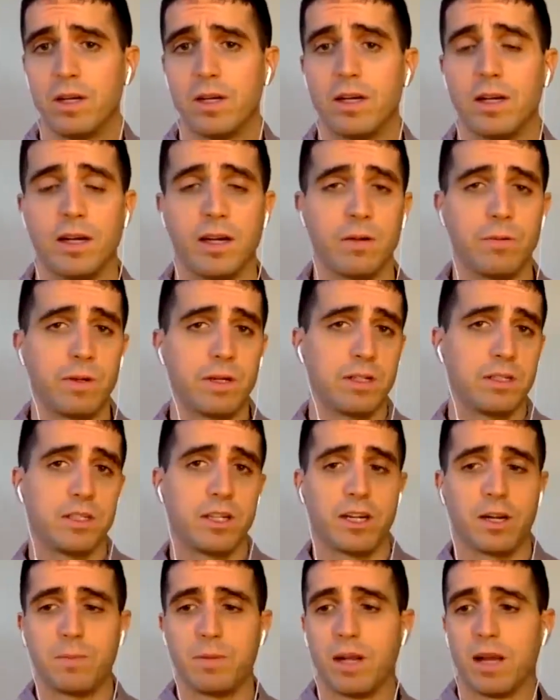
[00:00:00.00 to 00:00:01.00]
and we can
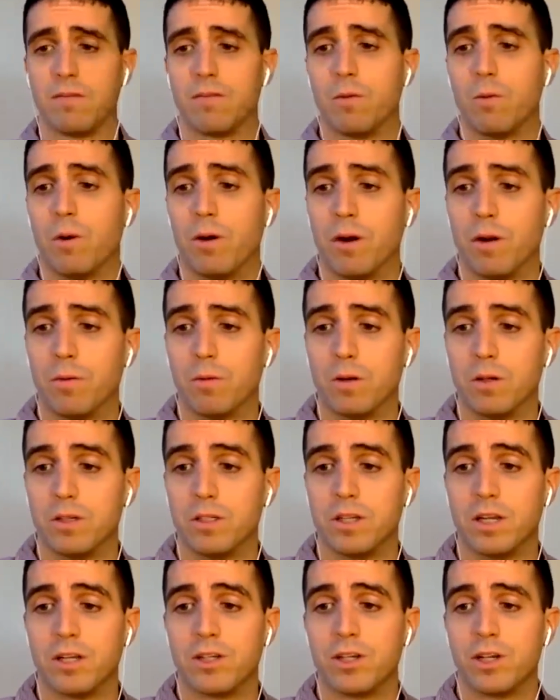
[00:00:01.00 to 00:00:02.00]
set up to have a one-on-one
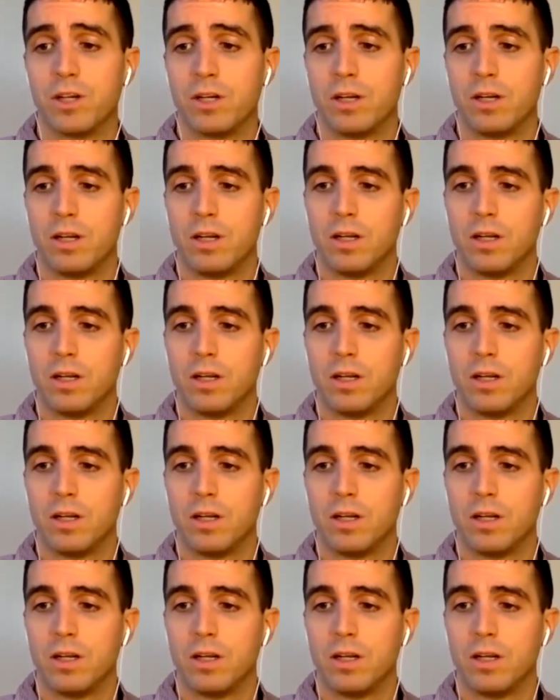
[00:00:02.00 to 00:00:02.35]
session.